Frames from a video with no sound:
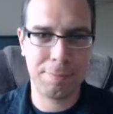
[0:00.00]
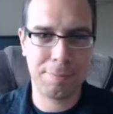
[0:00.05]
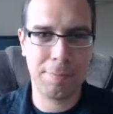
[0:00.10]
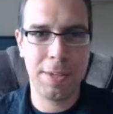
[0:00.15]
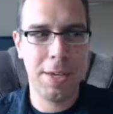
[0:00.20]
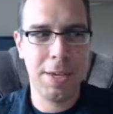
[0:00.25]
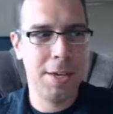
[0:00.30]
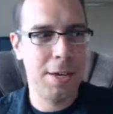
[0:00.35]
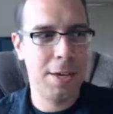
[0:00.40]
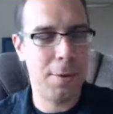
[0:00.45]

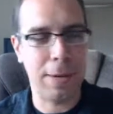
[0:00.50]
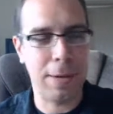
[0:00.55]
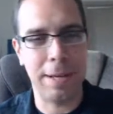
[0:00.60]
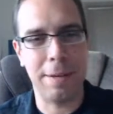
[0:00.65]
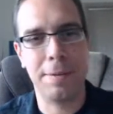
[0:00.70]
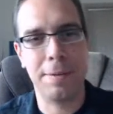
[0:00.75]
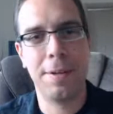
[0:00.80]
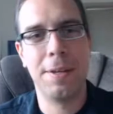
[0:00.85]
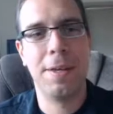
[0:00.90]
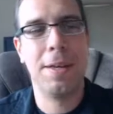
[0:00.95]
Okay,
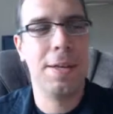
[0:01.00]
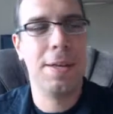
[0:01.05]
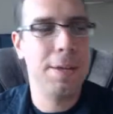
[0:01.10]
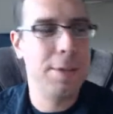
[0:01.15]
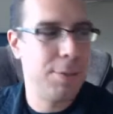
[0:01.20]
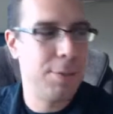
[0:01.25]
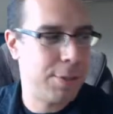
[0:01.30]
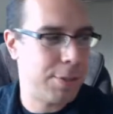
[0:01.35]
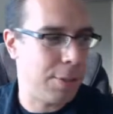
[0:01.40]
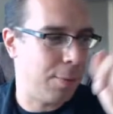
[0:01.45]

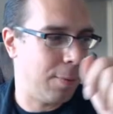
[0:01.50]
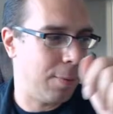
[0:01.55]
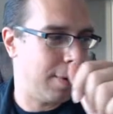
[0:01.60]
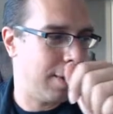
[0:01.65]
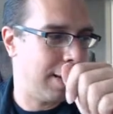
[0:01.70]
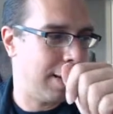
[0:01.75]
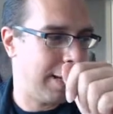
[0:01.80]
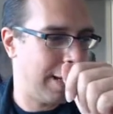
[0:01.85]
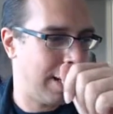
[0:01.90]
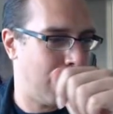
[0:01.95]
so I
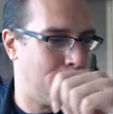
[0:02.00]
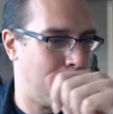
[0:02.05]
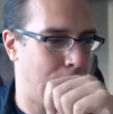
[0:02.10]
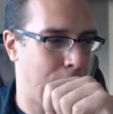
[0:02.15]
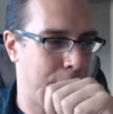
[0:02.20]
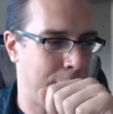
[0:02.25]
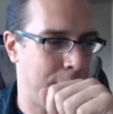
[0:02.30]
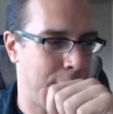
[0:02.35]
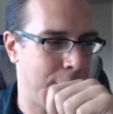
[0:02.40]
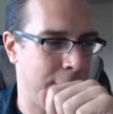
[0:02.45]
hope
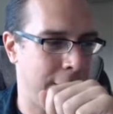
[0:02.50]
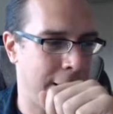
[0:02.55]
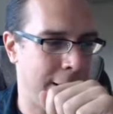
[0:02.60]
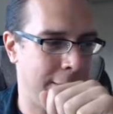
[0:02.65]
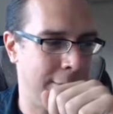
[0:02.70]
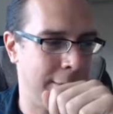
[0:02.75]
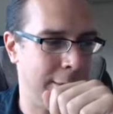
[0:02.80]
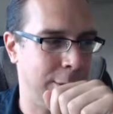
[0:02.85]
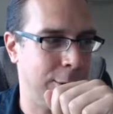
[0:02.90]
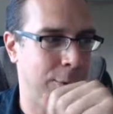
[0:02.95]
you have
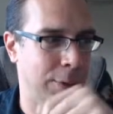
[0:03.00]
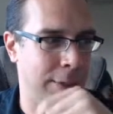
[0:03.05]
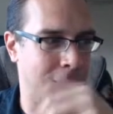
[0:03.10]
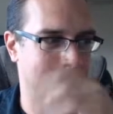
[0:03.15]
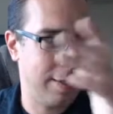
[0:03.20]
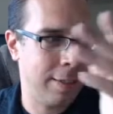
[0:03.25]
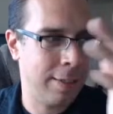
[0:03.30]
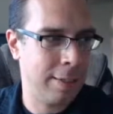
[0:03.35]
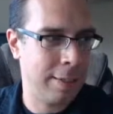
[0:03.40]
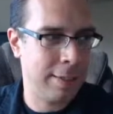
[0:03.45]
enjoyed
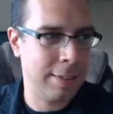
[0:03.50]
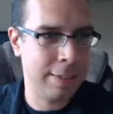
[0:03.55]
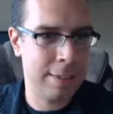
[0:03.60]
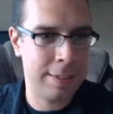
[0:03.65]
this